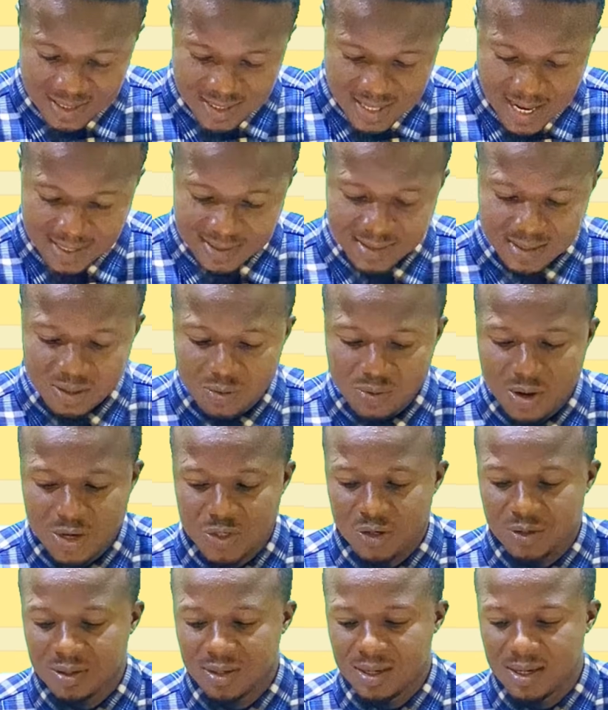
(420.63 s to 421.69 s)
That's the
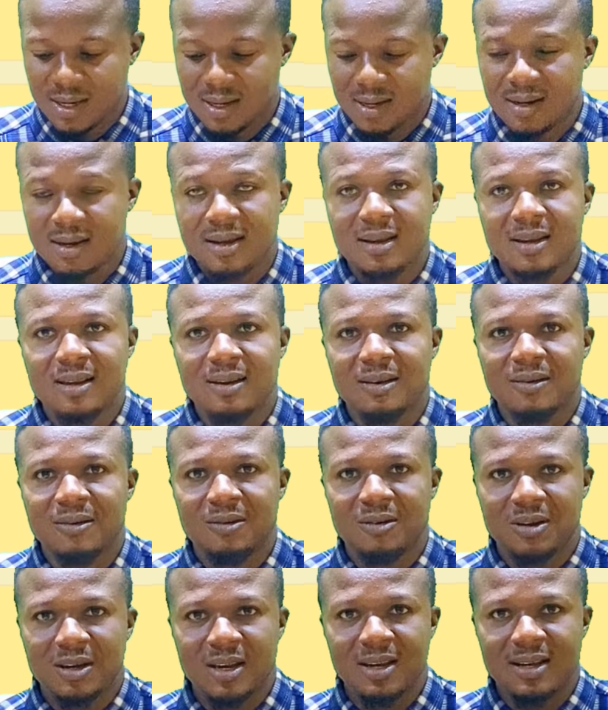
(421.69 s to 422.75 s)
equation here.
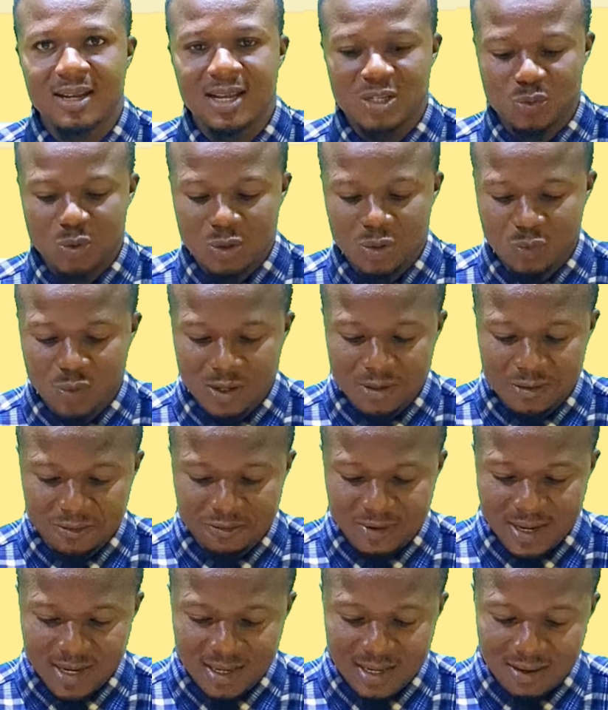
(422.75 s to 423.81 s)
Okay, that's what you want to
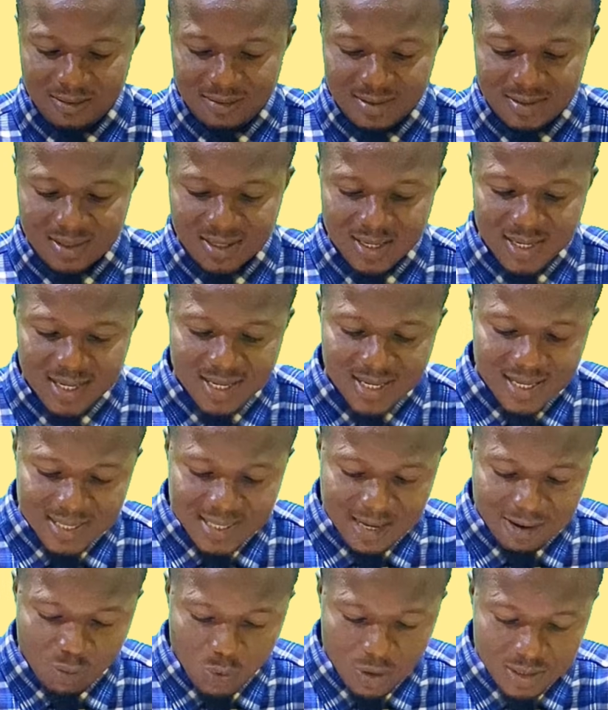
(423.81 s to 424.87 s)
find out.
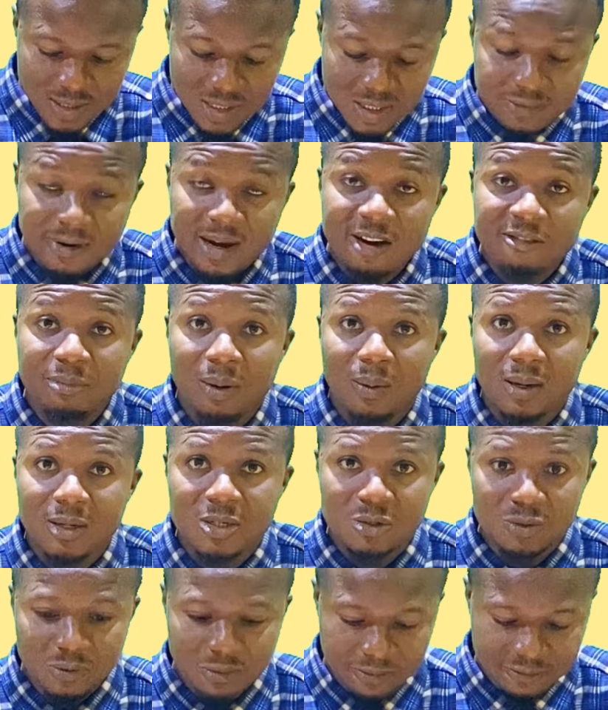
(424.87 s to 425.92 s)
Now, what is 5 power
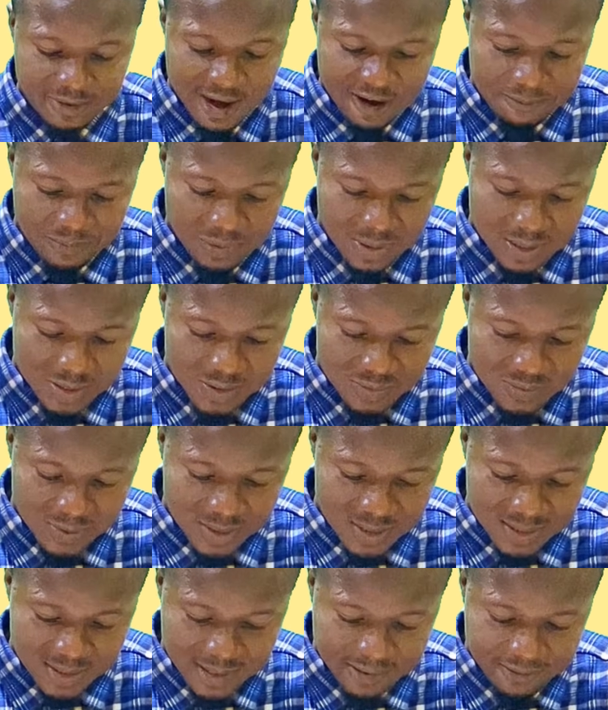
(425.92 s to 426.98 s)
2? 5 power 2
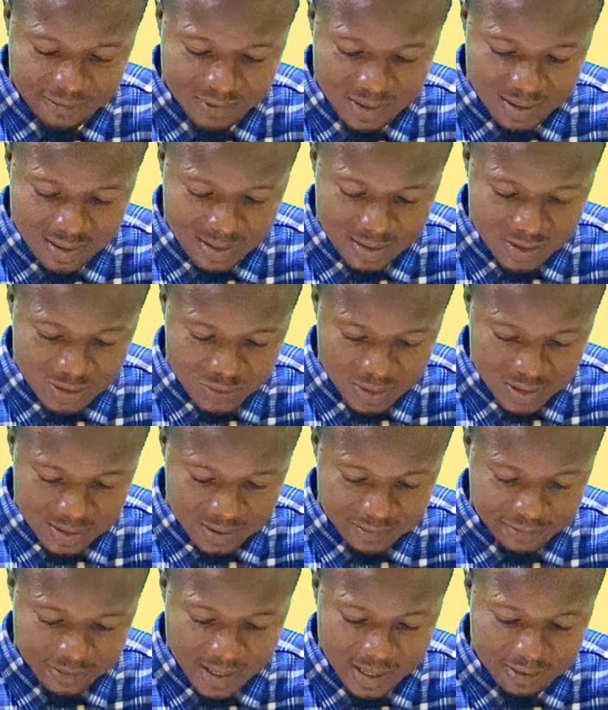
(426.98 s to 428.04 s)
is definitely
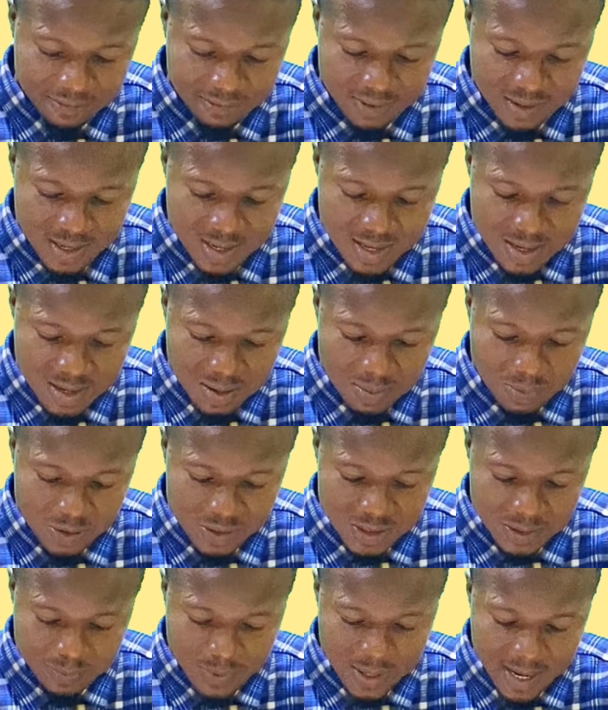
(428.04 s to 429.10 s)
25
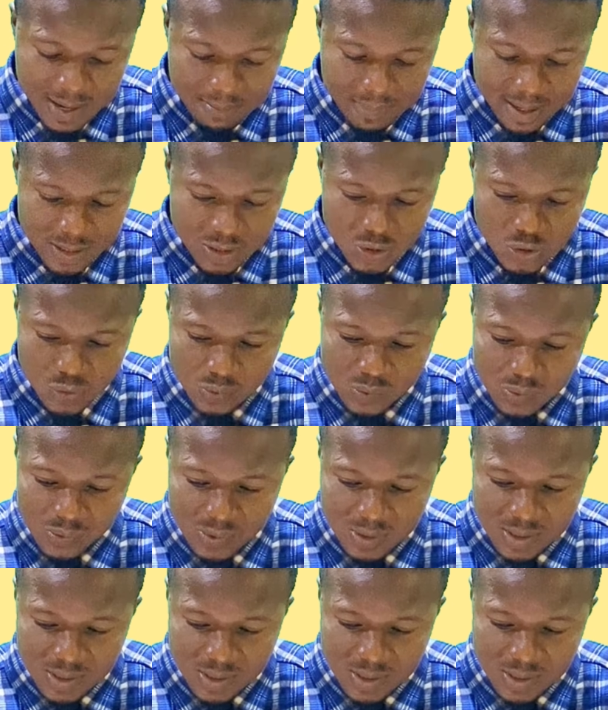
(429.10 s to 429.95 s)
multiplied by 2.